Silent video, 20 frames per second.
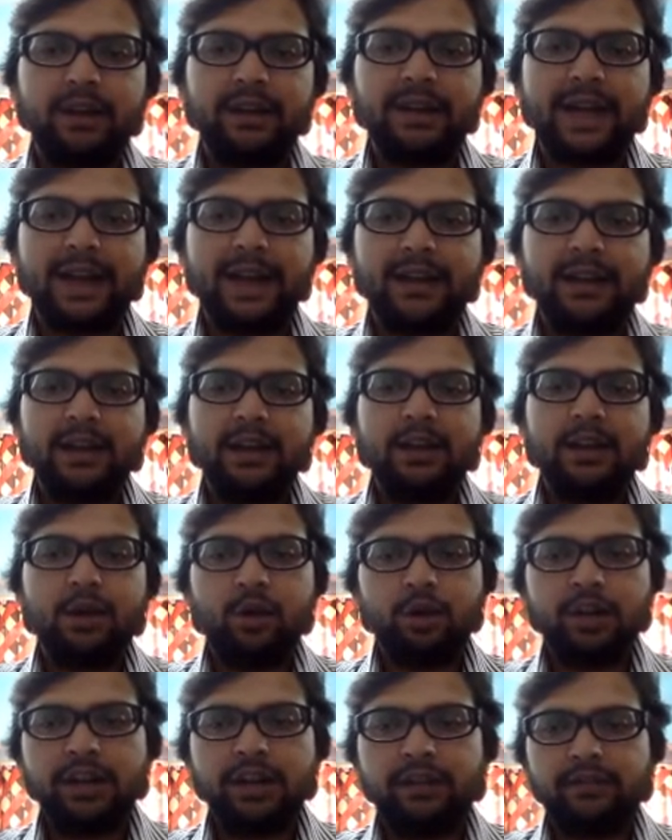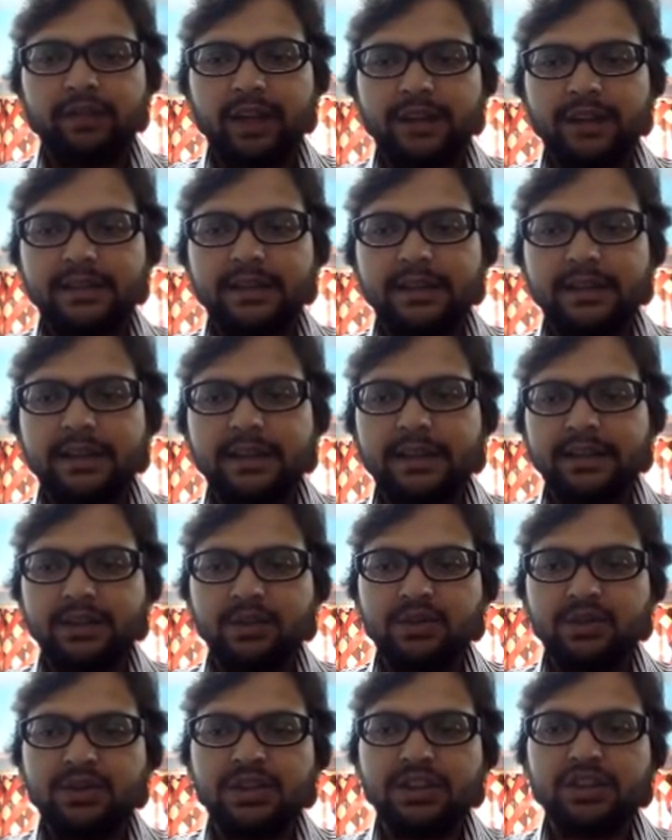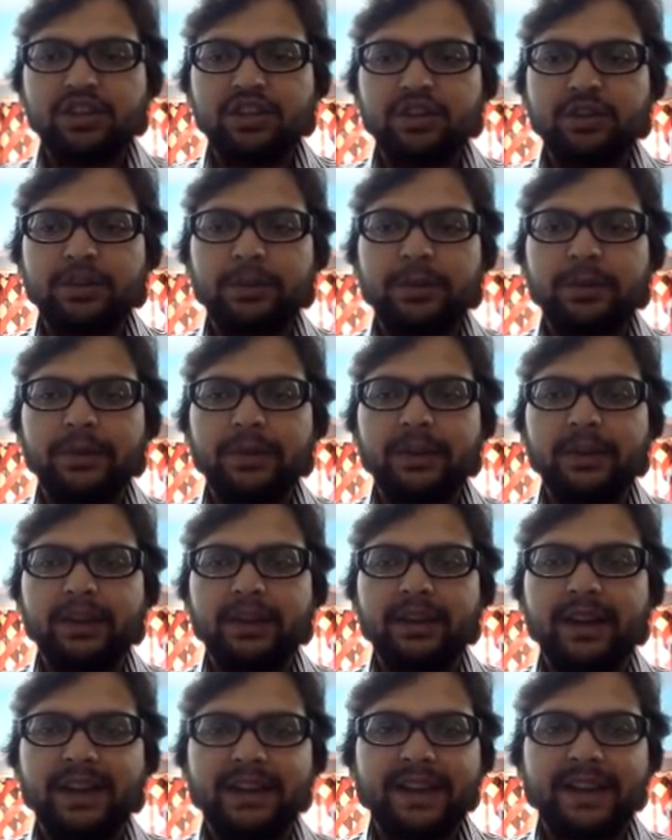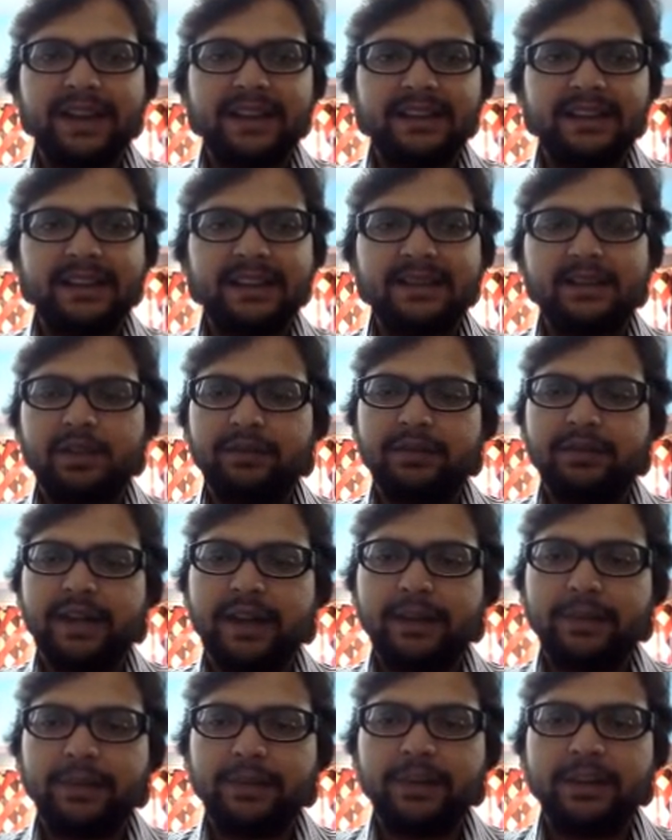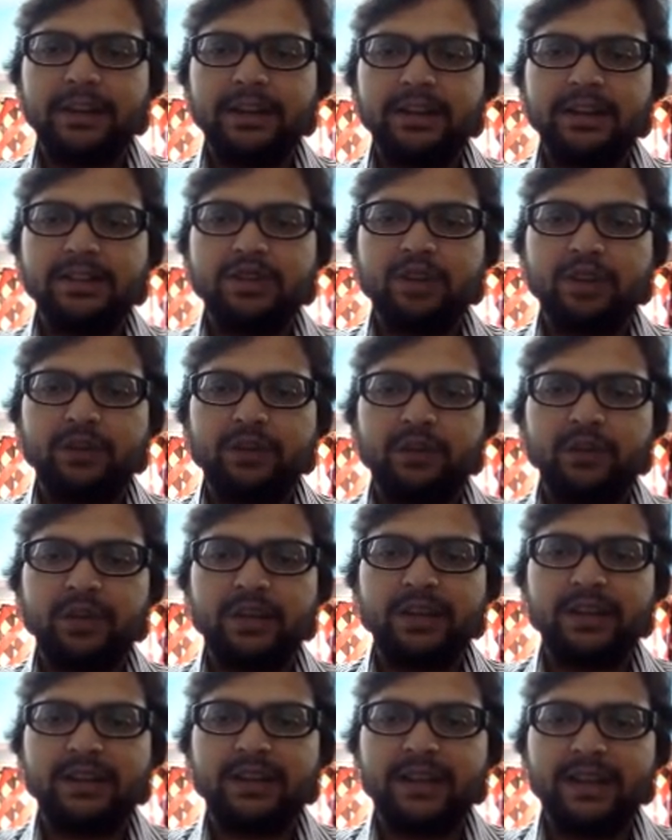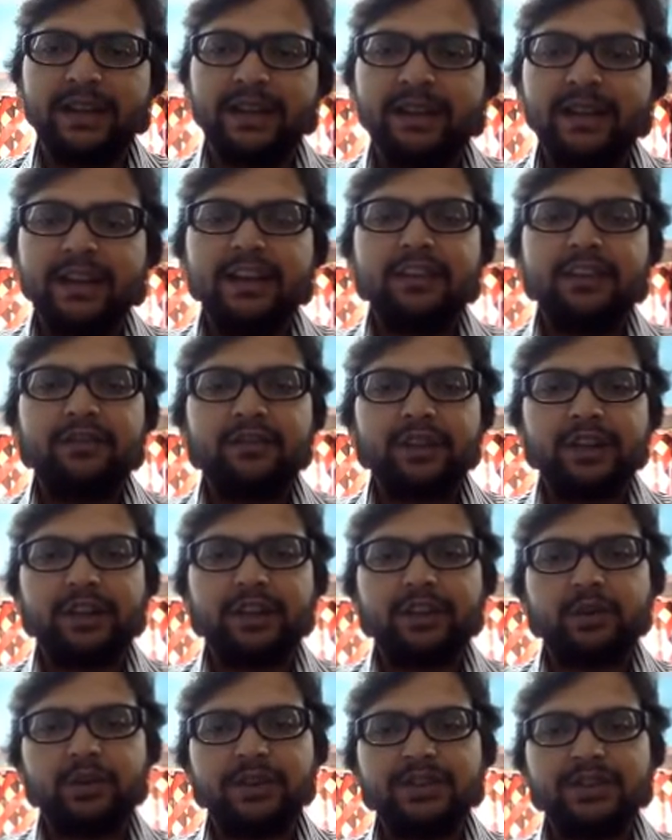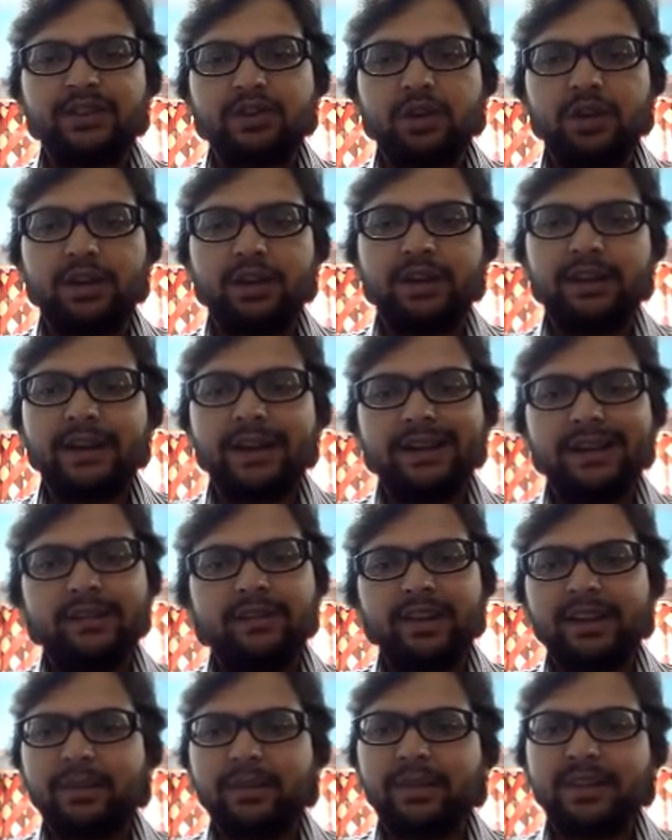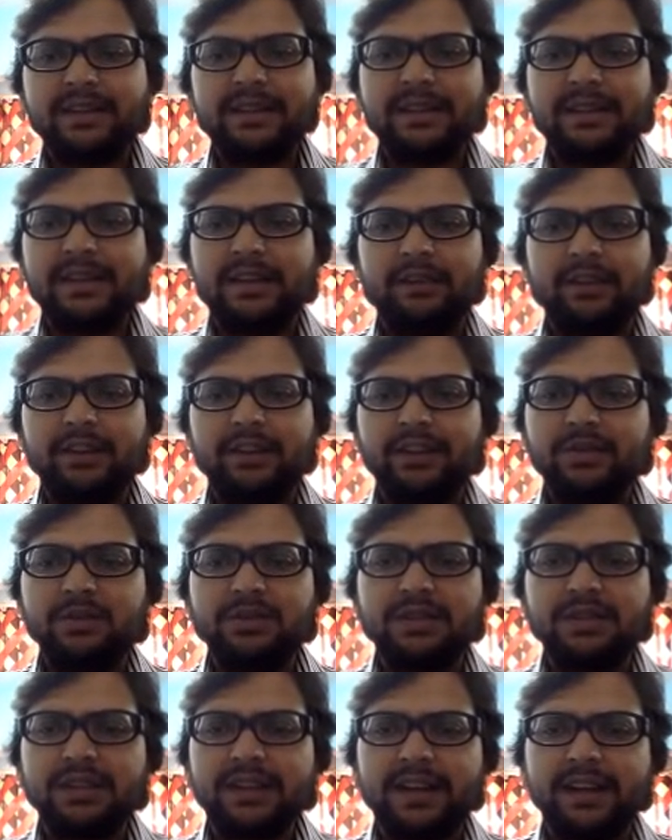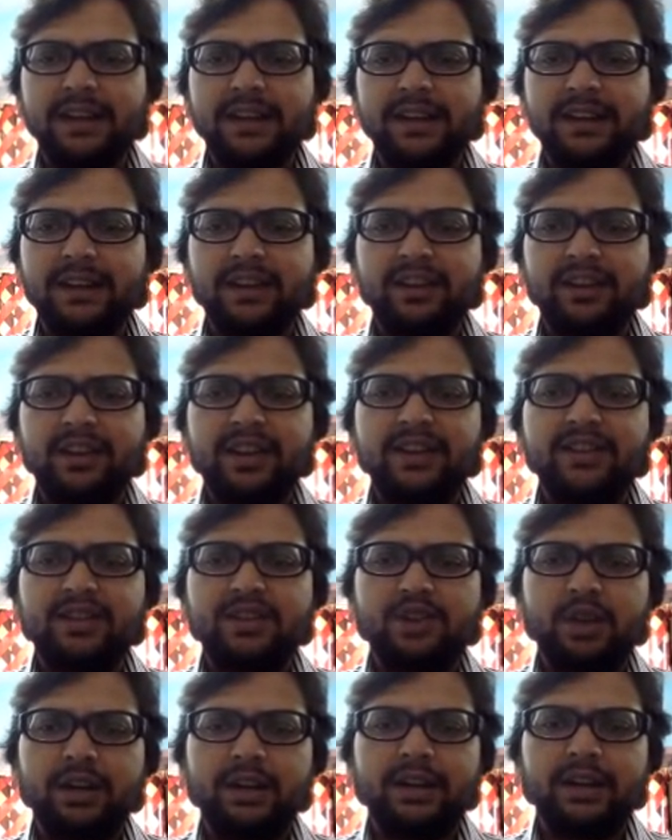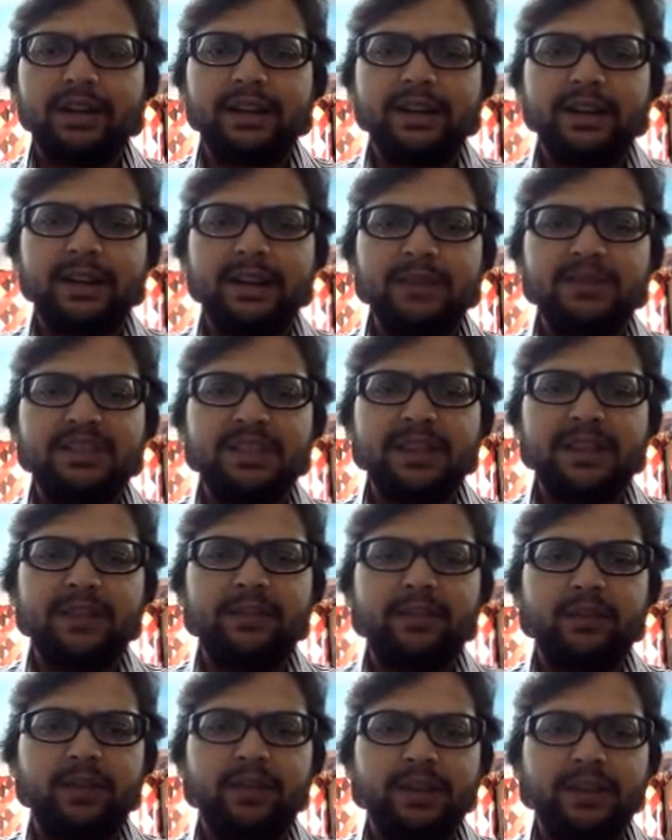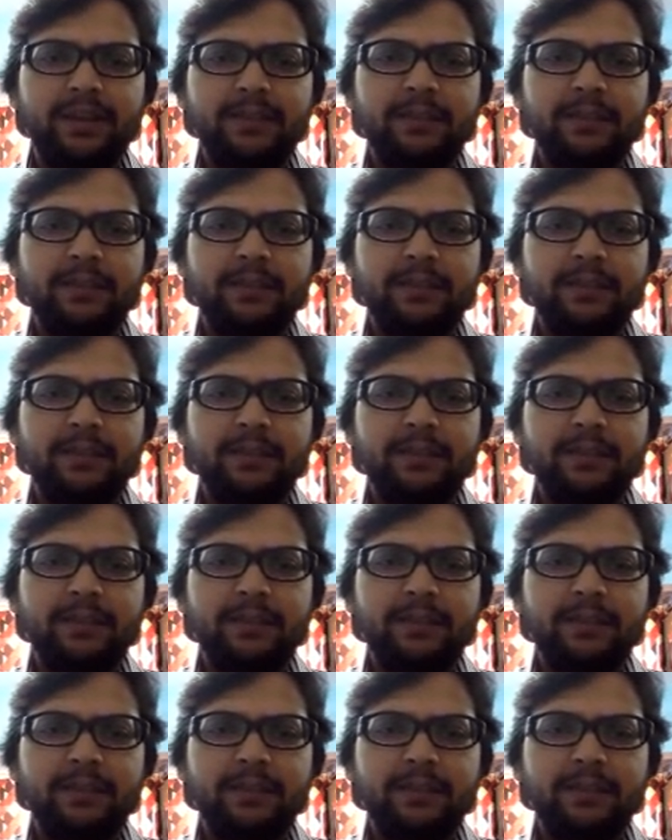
that only one single user should be get access of that particular software, then we need to install it at very basic level. User can install it himself only.